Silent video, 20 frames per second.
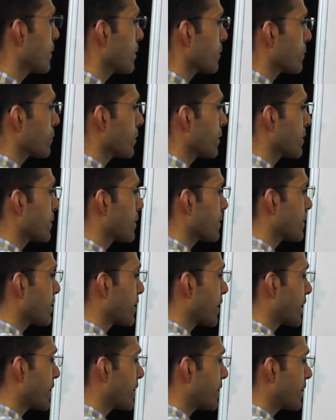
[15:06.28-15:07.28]
So this is
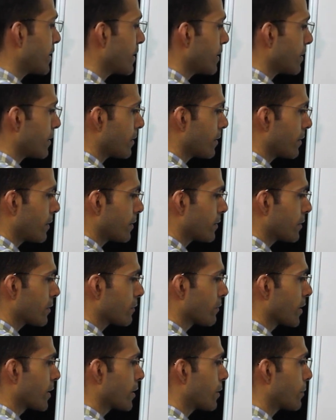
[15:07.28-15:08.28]
90, this is
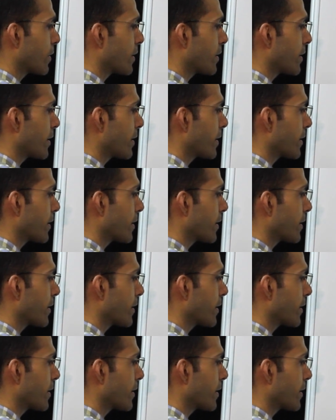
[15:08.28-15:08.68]
120